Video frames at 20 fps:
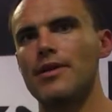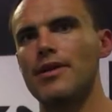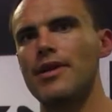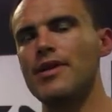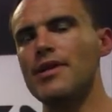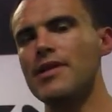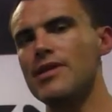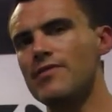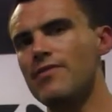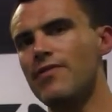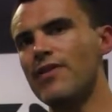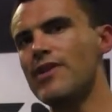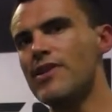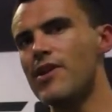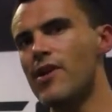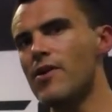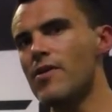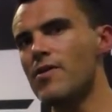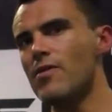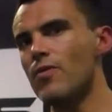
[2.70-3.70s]
In this
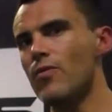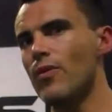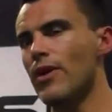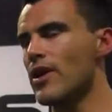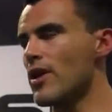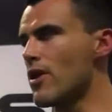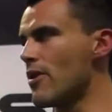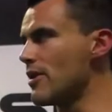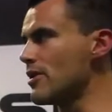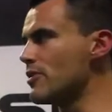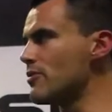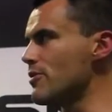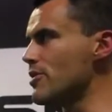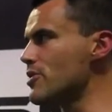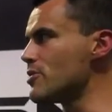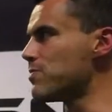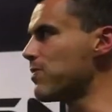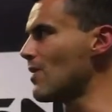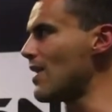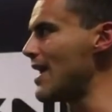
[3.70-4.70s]
video, we're going to
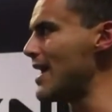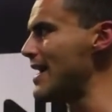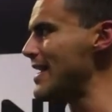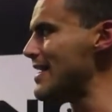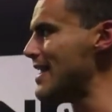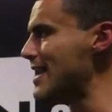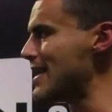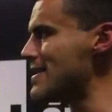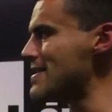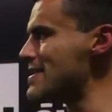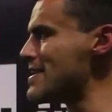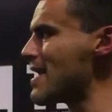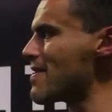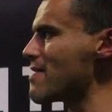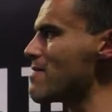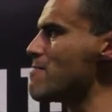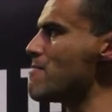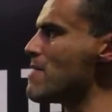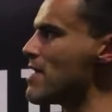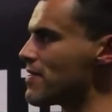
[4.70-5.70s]
explain
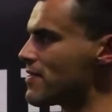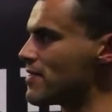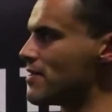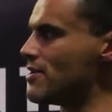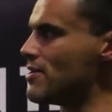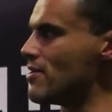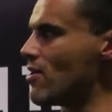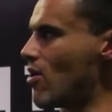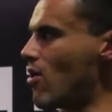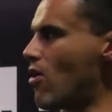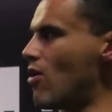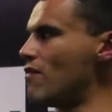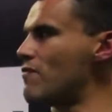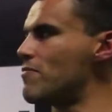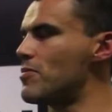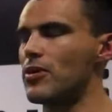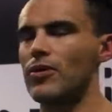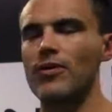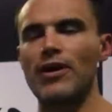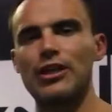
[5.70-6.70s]
another method
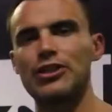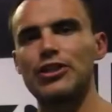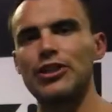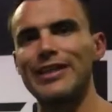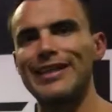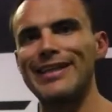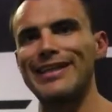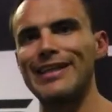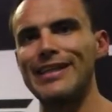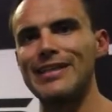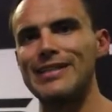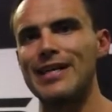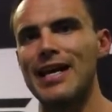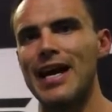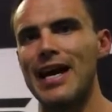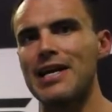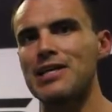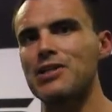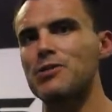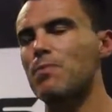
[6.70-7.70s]
of progression, in this
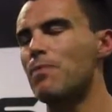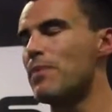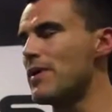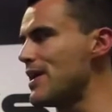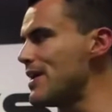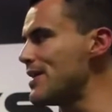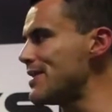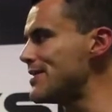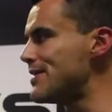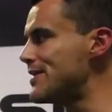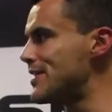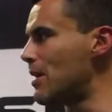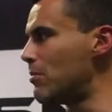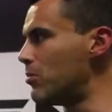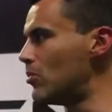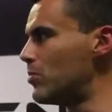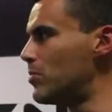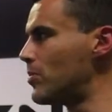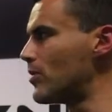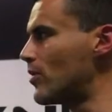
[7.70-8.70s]
case being
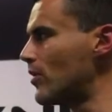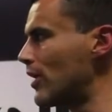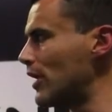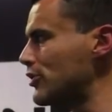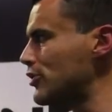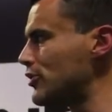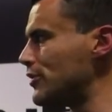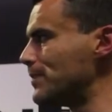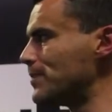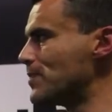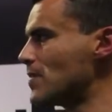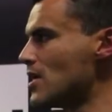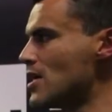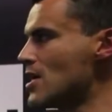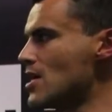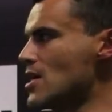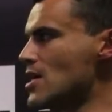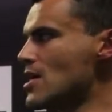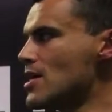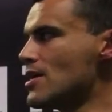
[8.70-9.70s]
double progression.
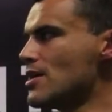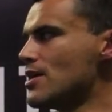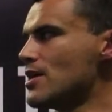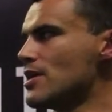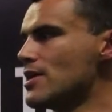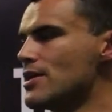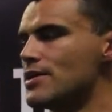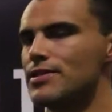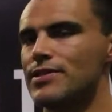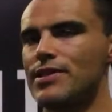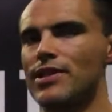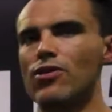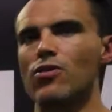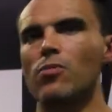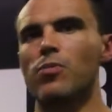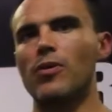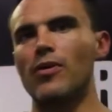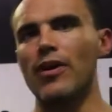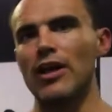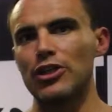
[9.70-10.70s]
Single
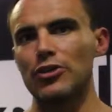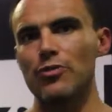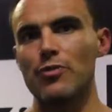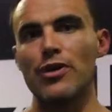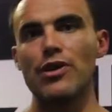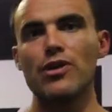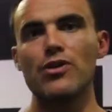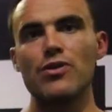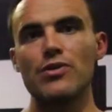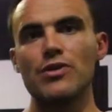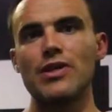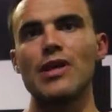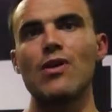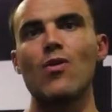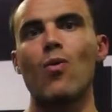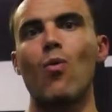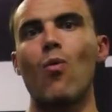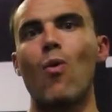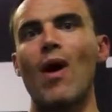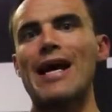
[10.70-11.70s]
progression, we're
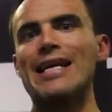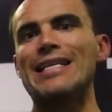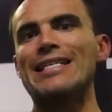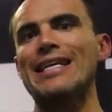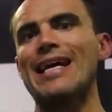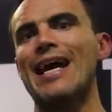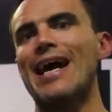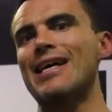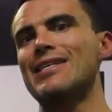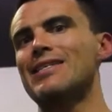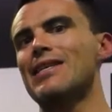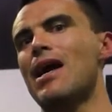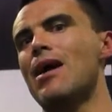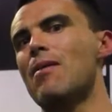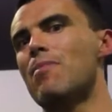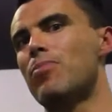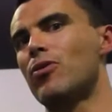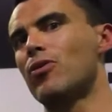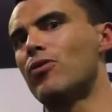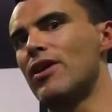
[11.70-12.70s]
using weight as
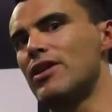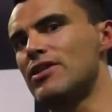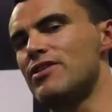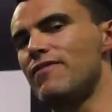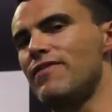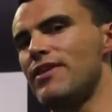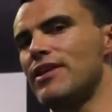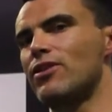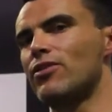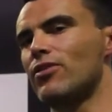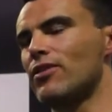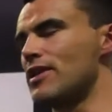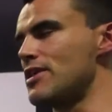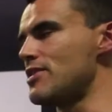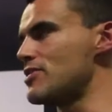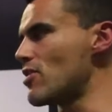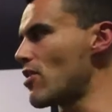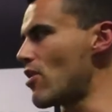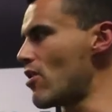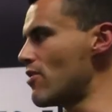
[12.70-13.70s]
a progressive
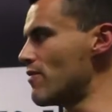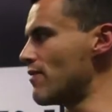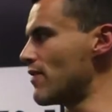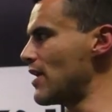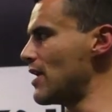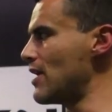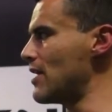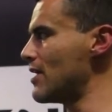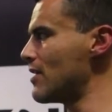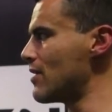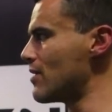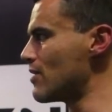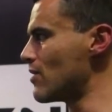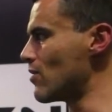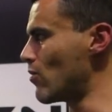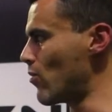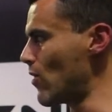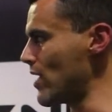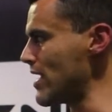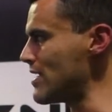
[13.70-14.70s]
increase over the
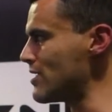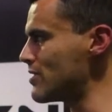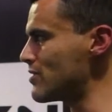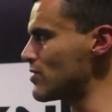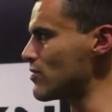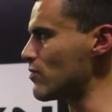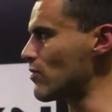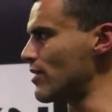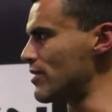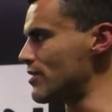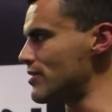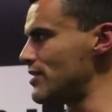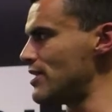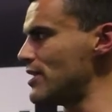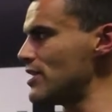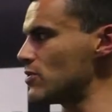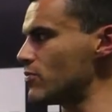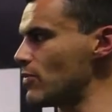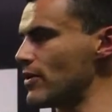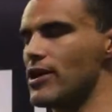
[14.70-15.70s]
weeks, whereas
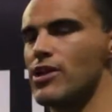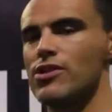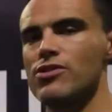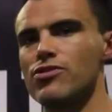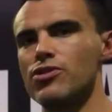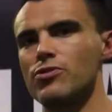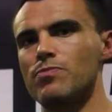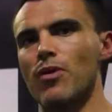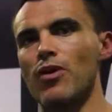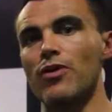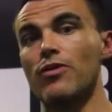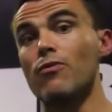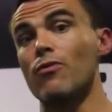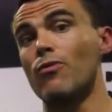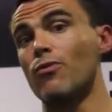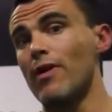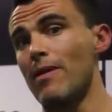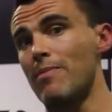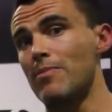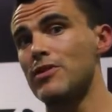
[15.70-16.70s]
this we can use
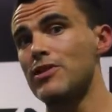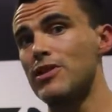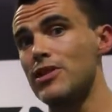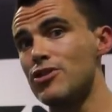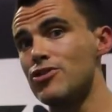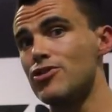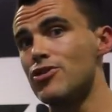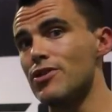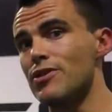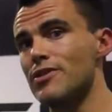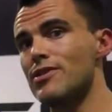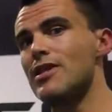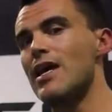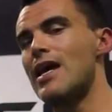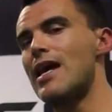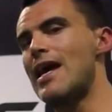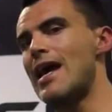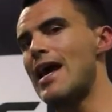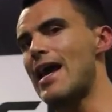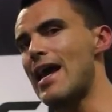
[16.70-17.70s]
both repetitions
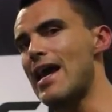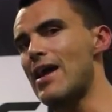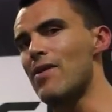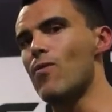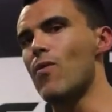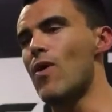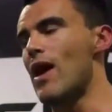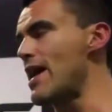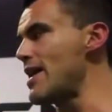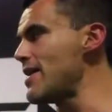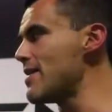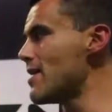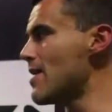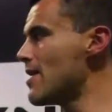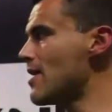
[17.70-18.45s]
and weight,